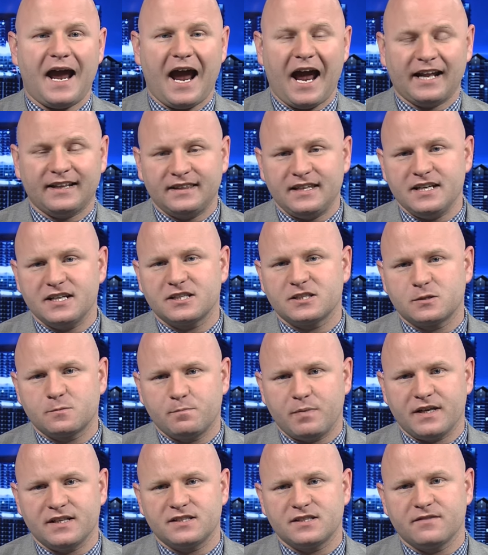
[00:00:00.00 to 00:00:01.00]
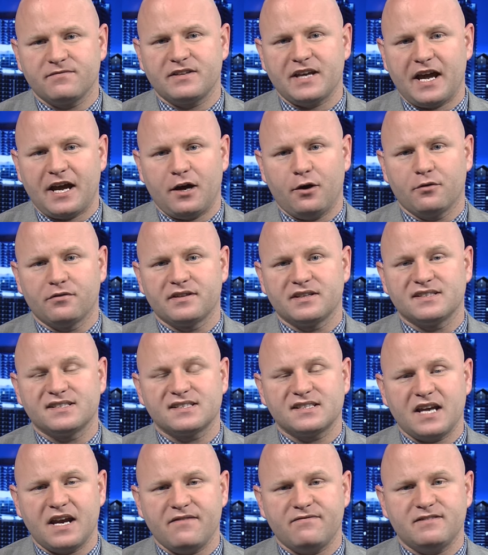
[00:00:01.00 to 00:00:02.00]
at the expense of the health and
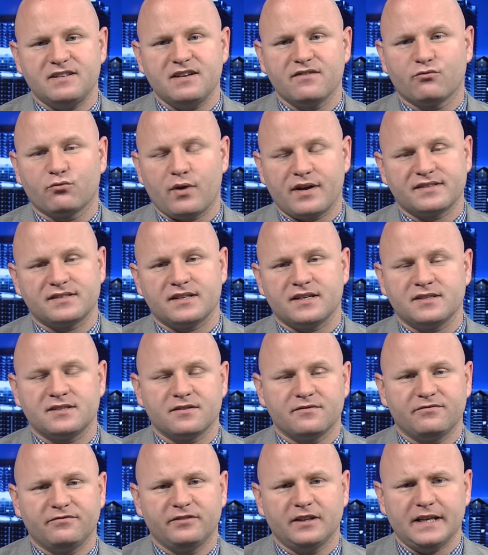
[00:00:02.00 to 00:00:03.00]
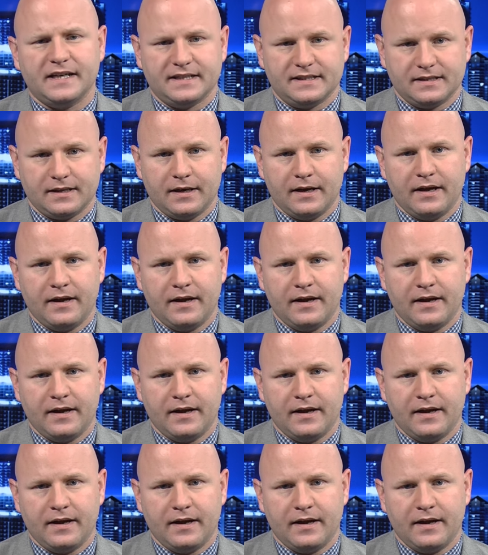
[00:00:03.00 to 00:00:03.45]
safety of residents of Flint.